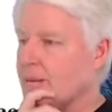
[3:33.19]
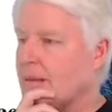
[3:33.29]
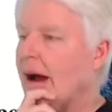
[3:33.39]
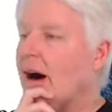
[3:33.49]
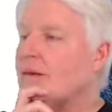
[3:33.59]

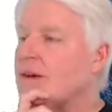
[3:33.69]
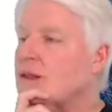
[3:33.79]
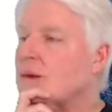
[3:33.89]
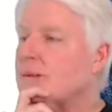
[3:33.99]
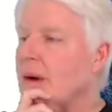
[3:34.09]
My
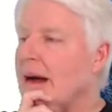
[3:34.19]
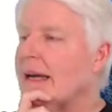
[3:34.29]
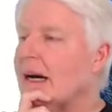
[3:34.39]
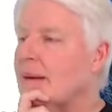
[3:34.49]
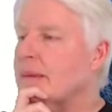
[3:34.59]
office would probably
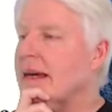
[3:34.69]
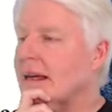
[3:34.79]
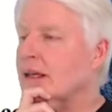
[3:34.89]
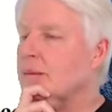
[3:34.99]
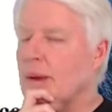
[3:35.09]
not be a
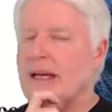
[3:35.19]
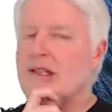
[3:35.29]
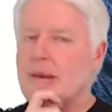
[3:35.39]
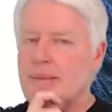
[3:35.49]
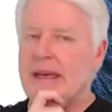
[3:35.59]
good
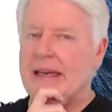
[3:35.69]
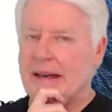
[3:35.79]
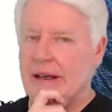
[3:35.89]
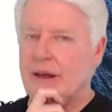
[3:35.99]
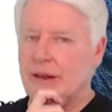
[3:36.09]
place to be in
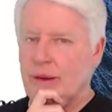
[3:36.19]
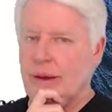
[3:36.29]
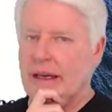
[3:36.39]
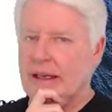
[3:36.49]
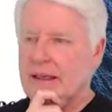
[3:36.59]
an
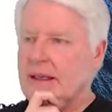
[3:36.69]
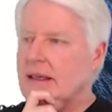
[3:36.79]
earthquake